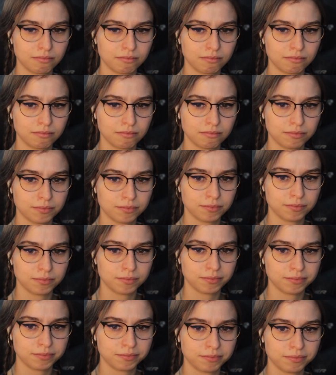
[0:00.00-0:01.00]

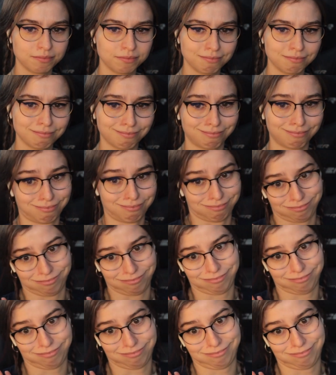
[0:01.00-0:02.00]

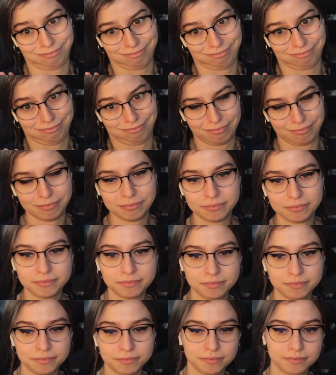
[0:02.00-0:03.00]

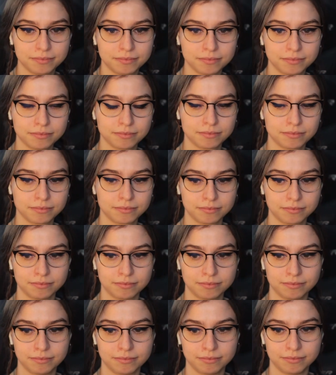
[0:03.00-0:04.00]

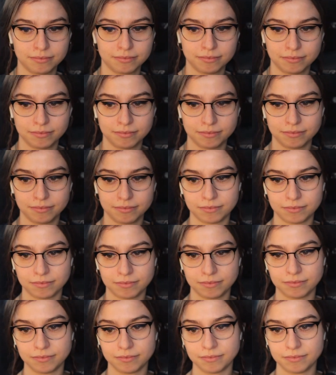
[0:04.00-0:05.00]

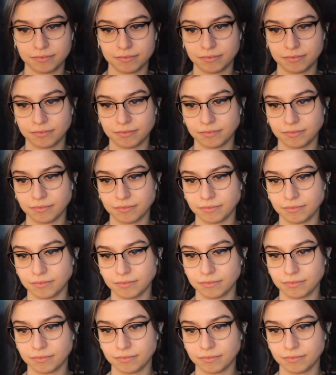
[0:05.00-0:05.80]
(silent)